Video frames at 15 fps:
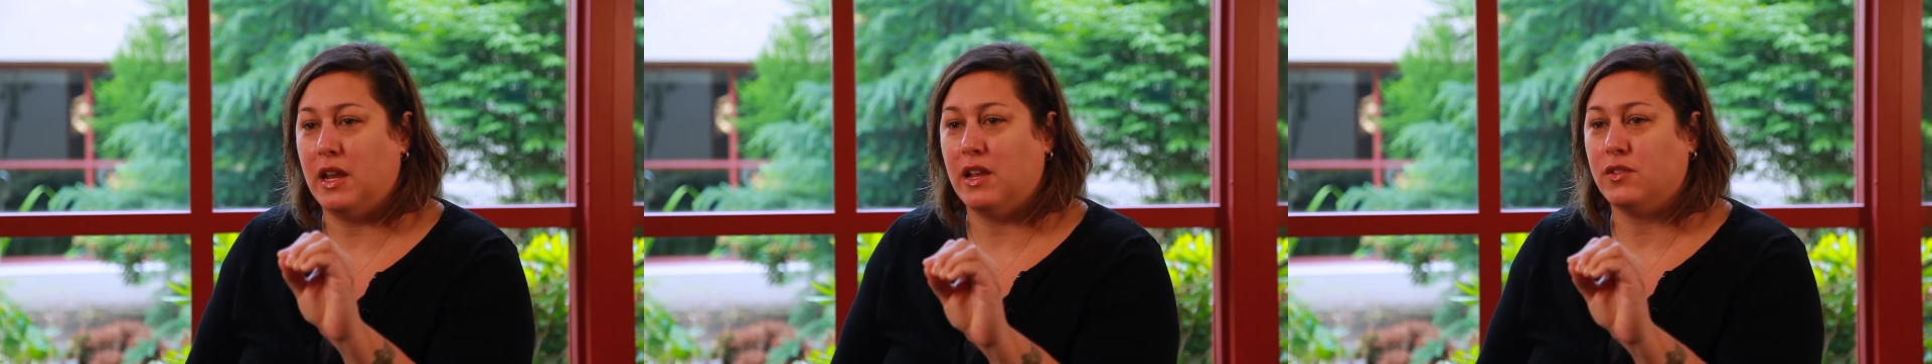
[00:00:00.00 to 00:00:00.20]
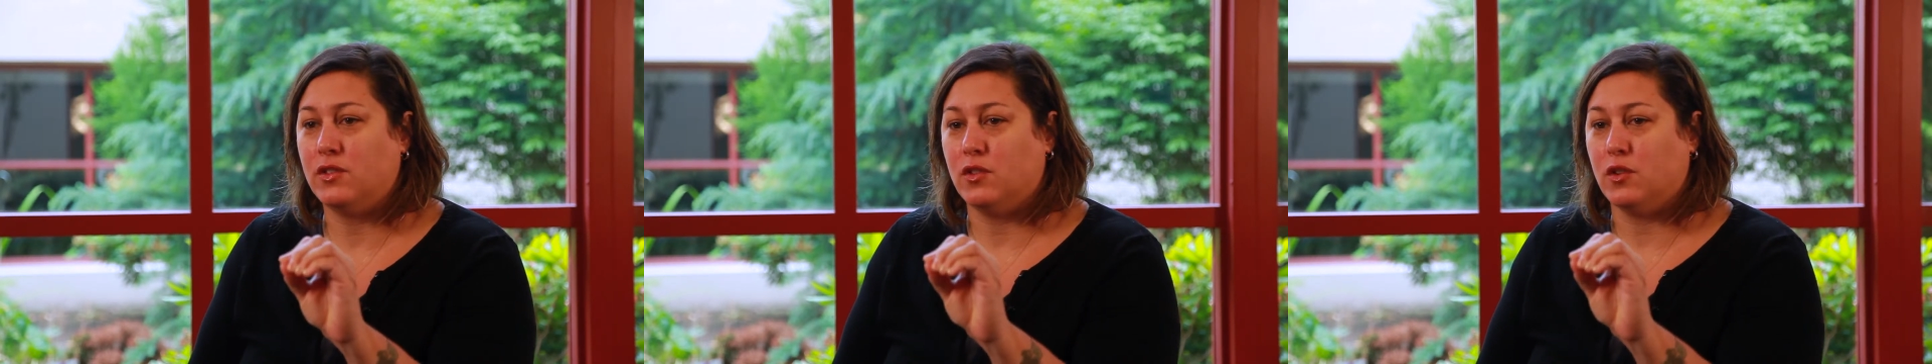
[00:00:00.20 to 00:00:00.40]

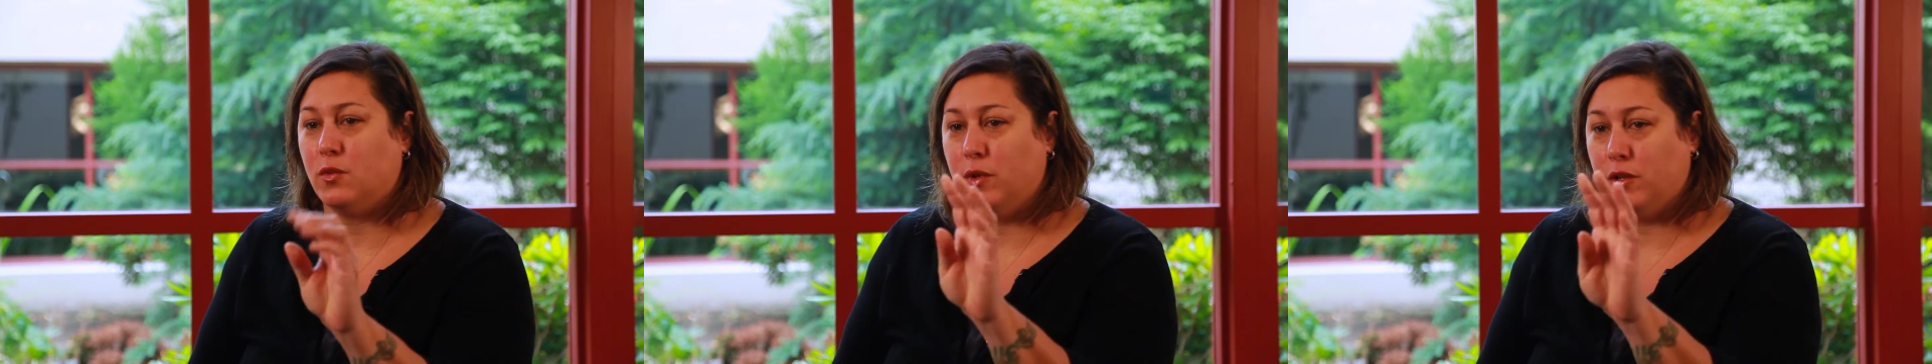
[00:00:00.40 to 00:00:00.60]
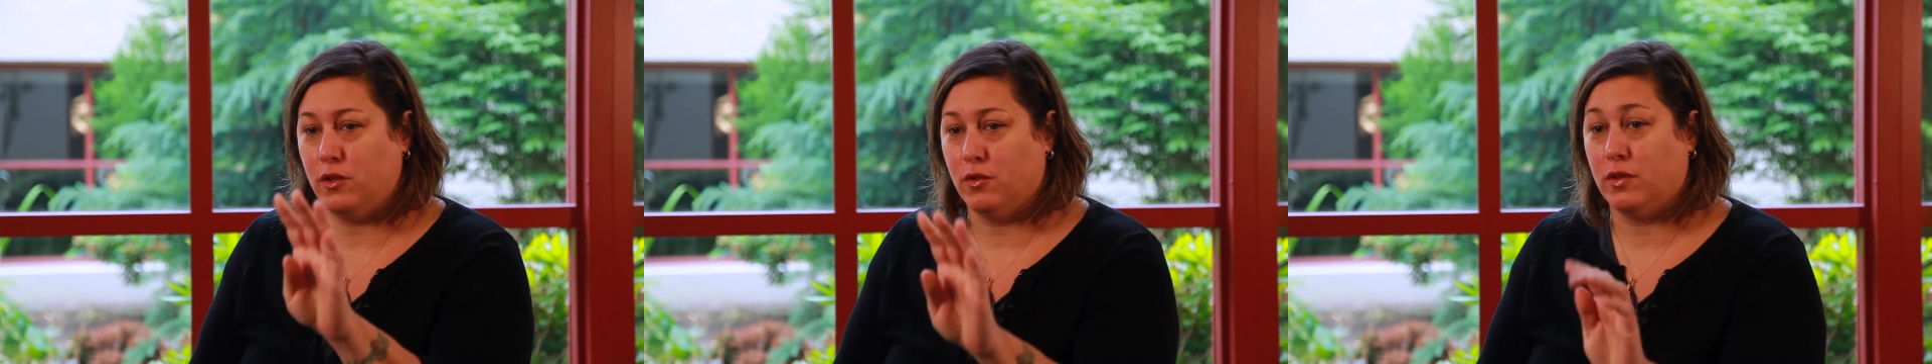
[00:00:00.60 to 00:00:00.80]
answer
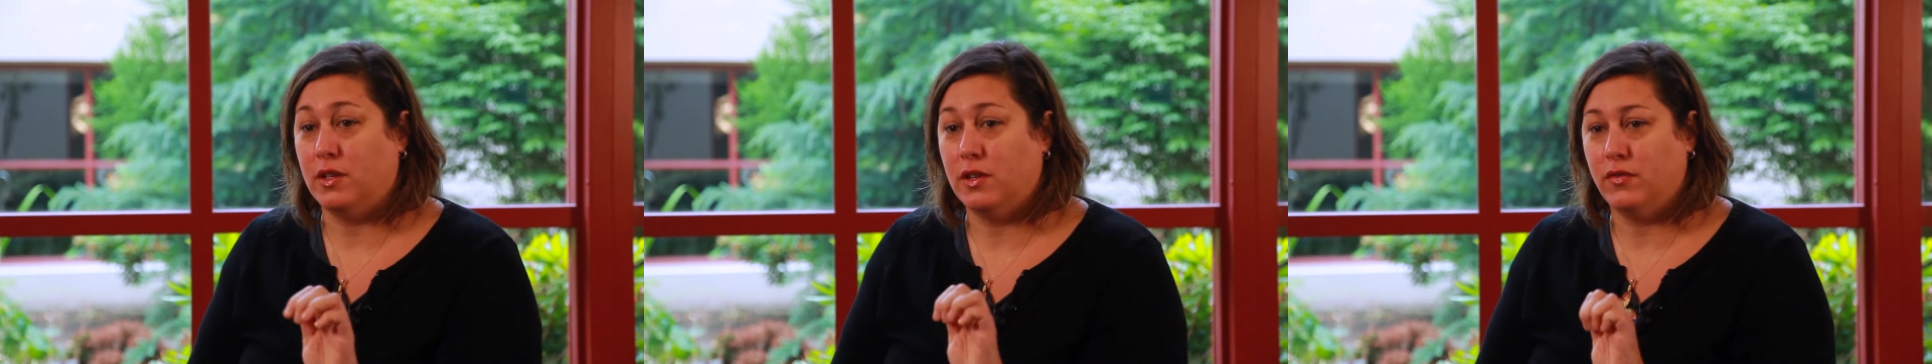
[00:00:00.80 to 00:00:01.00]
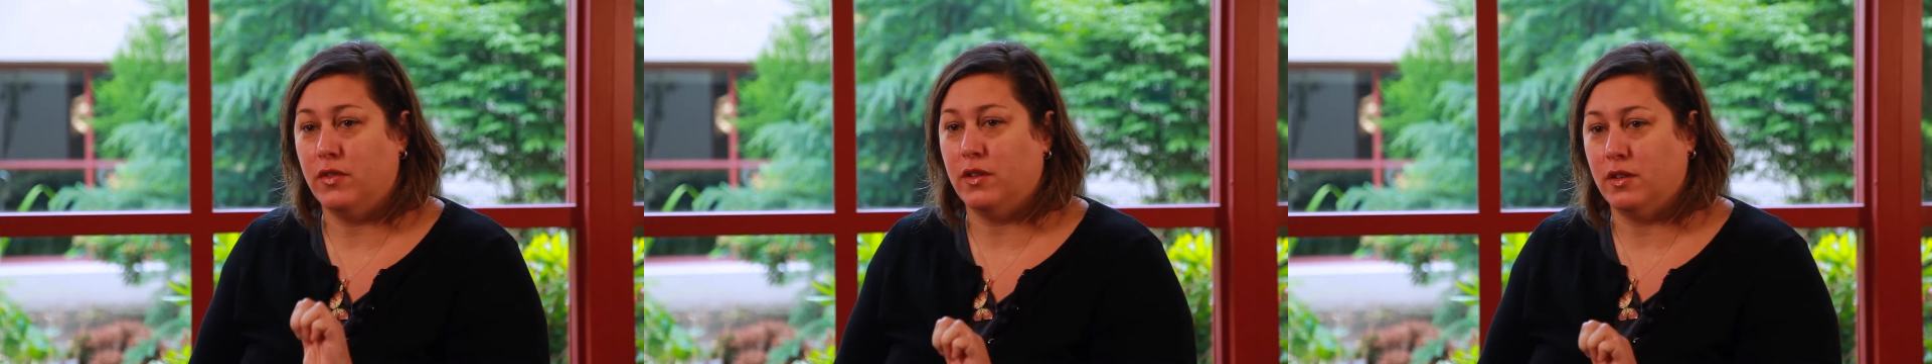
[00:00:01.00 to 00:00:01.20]
when you're
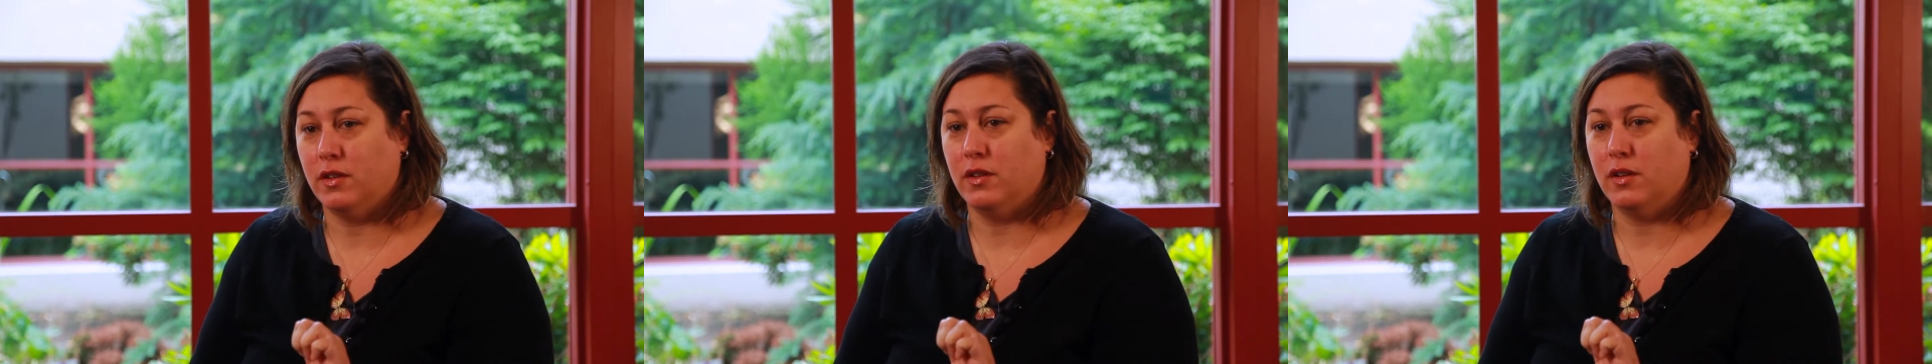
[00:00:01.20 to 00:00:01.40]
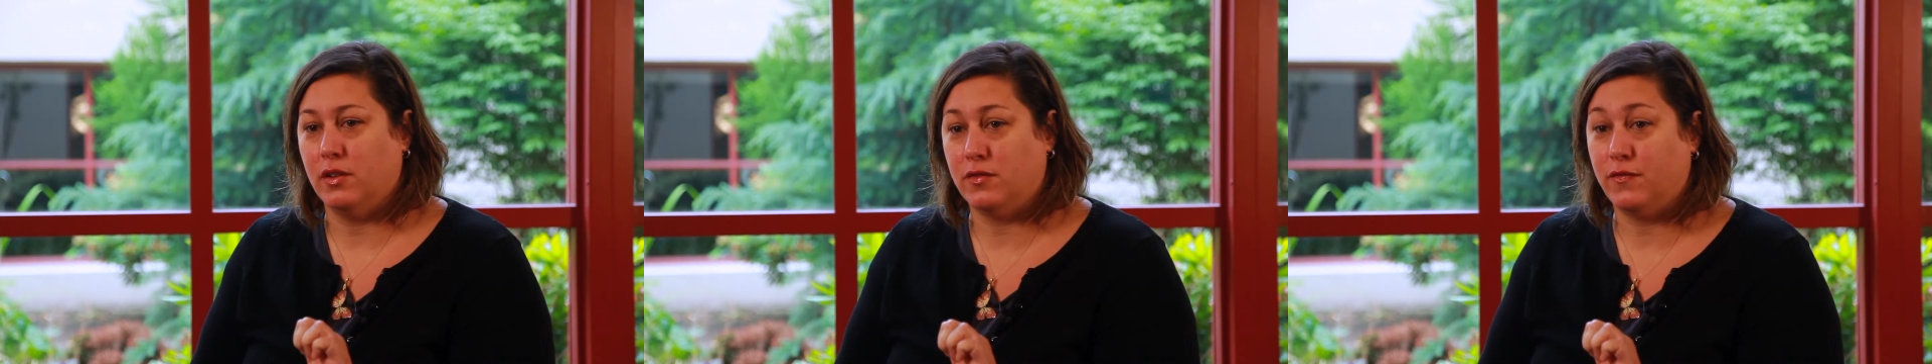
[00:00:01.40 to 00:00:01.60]
given